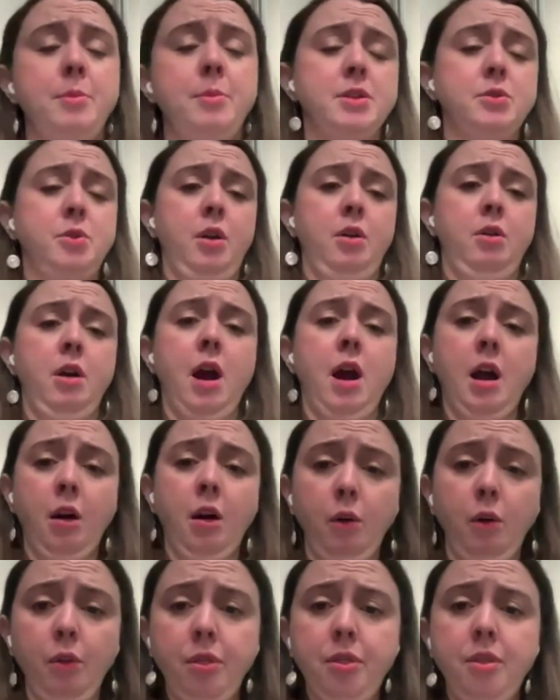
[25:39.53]
It means greater
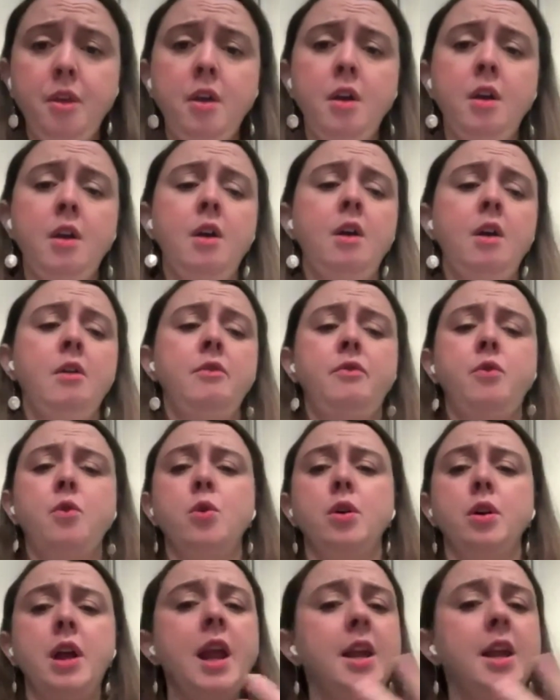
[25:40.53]
health
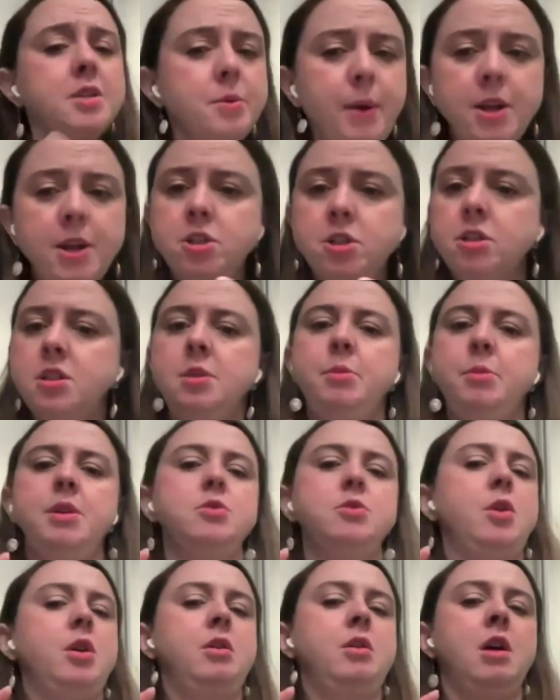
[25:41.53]
for cancer patients. It
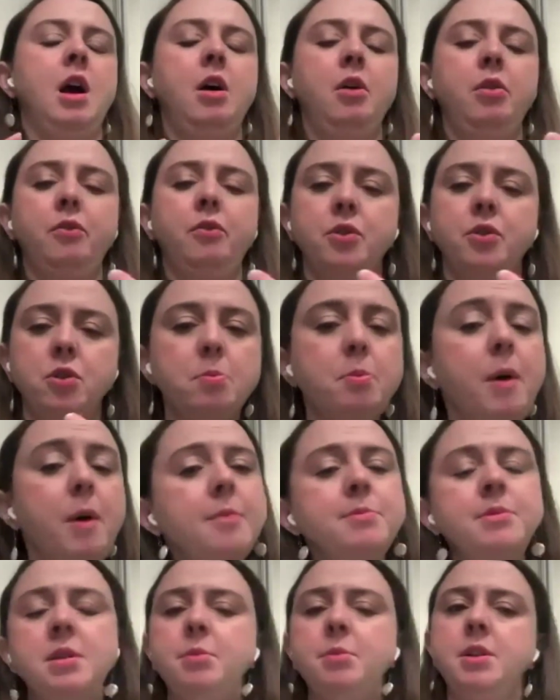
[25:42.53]
means greater health for new
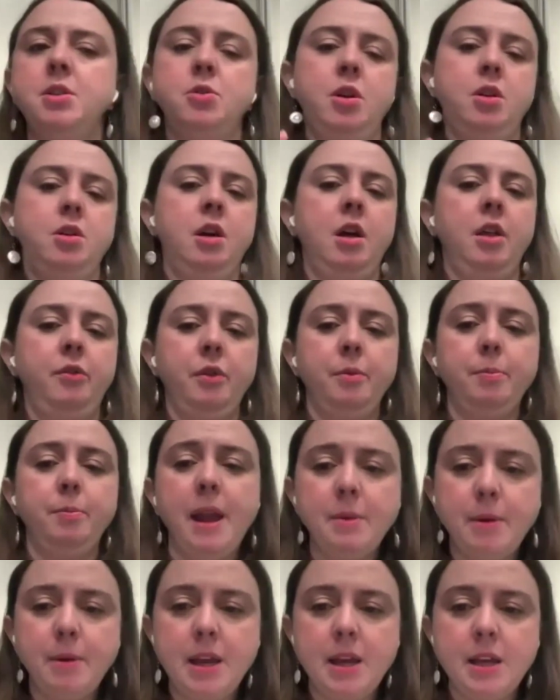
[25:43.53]
moms. It means greater health for
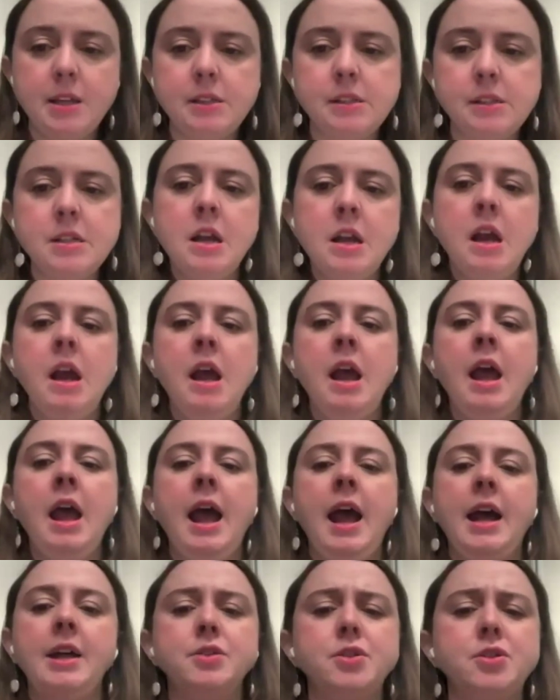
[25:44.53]
babies.
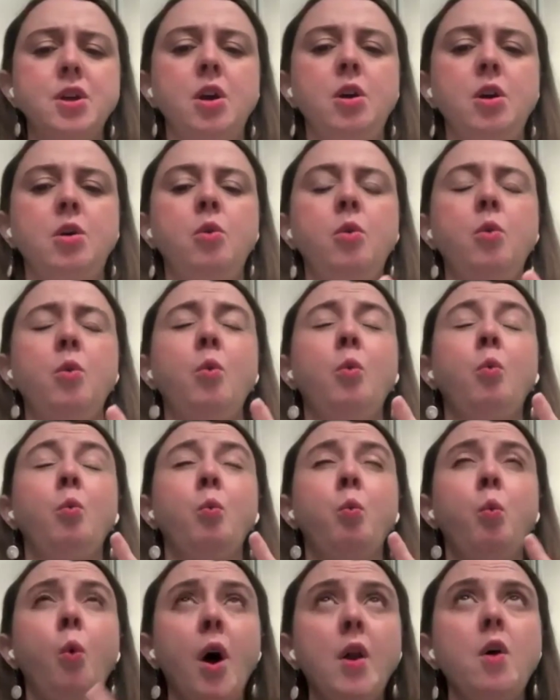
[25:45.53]
And so
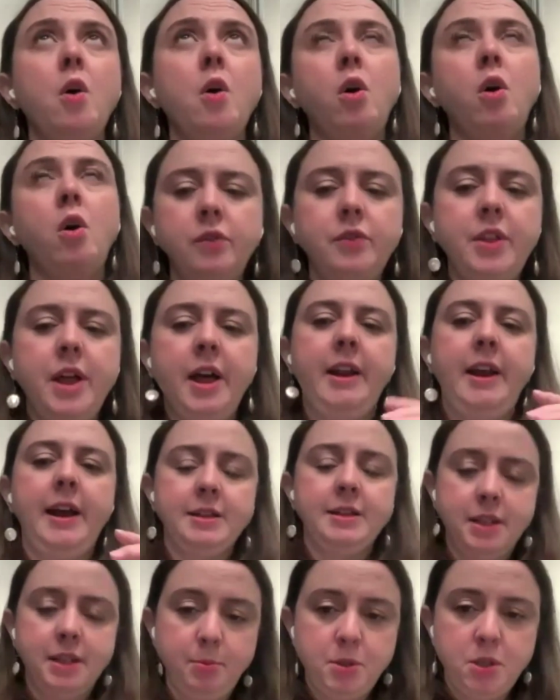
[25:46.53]
what all of that
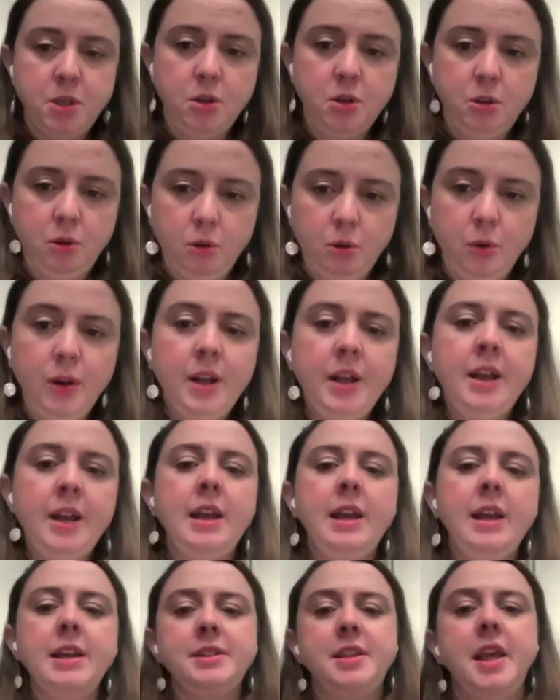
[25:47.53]
adds up to
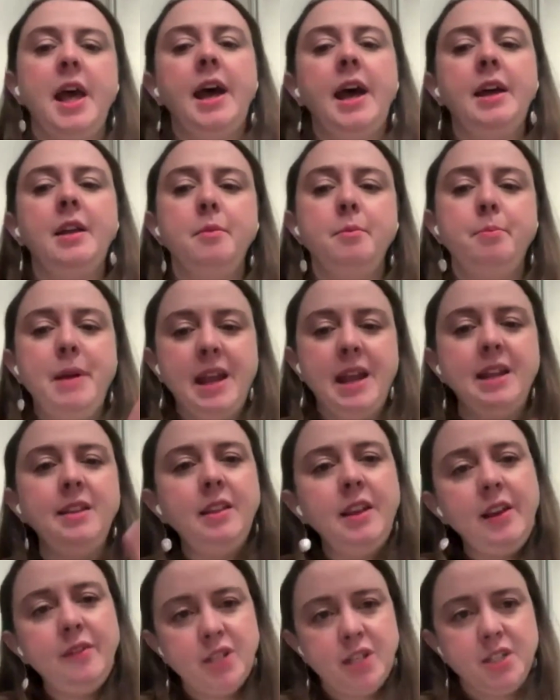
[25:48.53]
is that
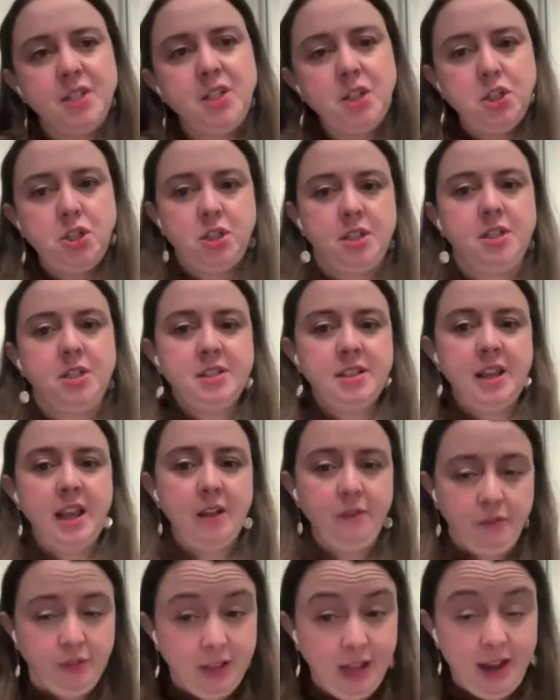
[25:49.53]
paid leave doesn't just
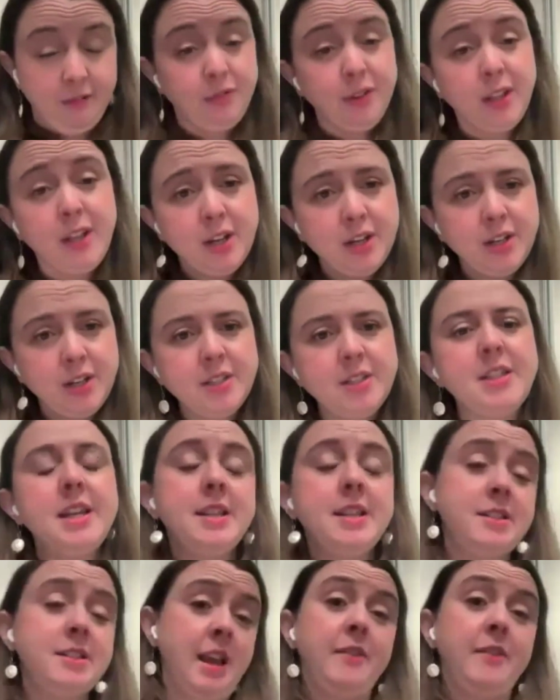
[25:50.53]
save
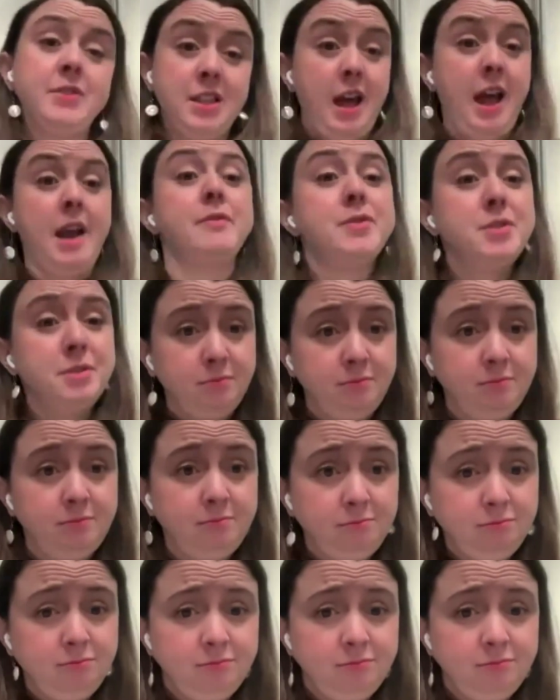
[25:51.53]
livelihoods, it saves lives.